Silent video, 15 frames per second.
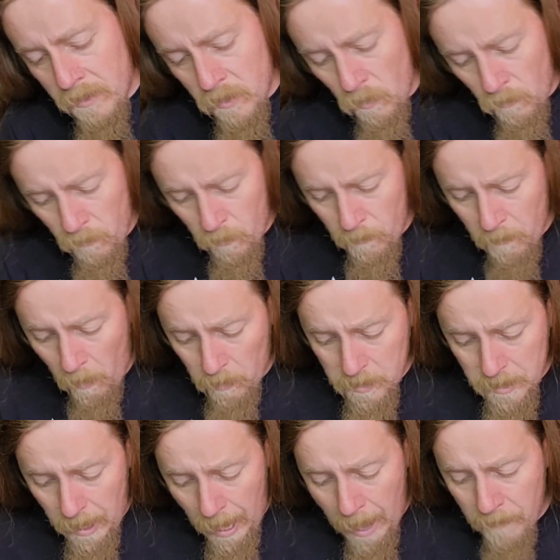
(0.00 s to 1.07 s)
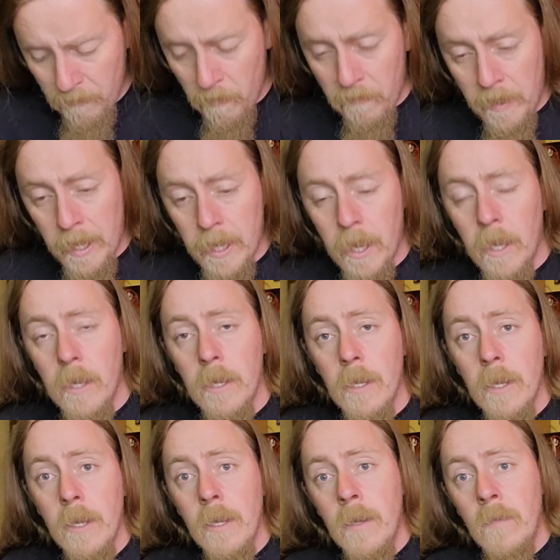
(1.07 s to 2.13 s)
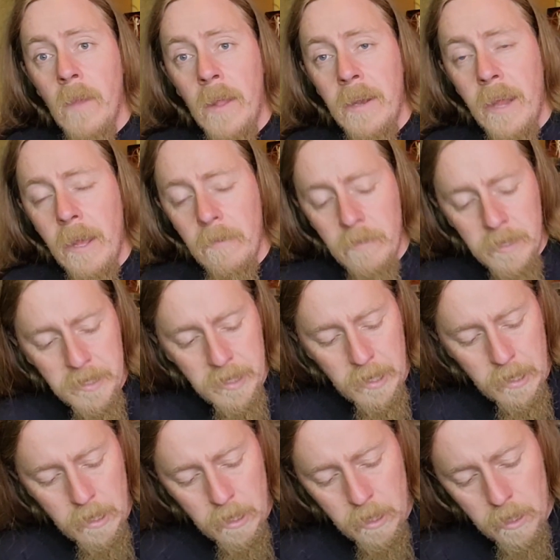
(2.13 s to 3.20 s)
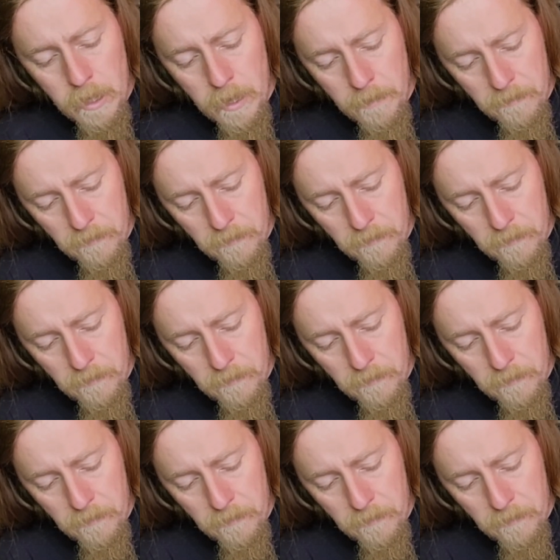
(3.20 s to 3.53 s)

So I've unboxed everything. Then there is the